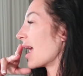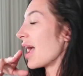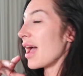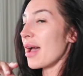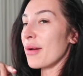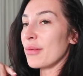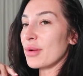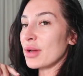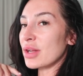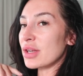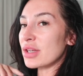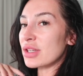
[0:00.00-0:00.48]

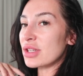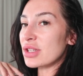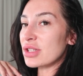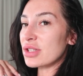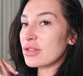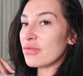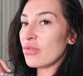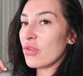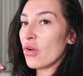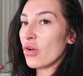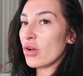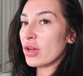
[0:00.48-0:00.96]
yeah, we're gonna
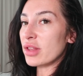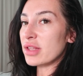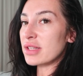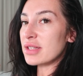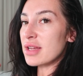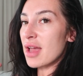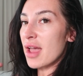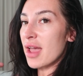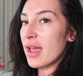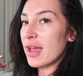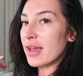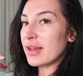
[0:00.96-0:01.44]
just vlog the
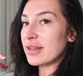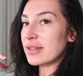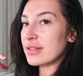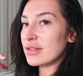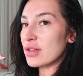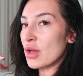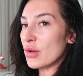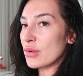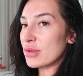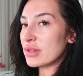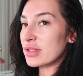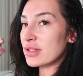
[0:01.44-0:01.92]
day.
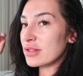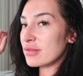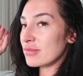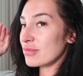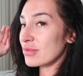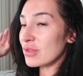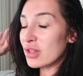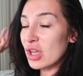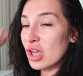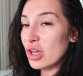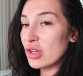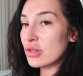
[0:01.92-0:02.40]
So
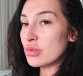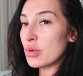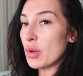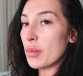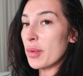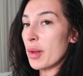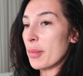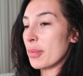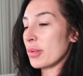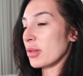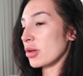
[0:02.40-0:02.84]
girls woke me up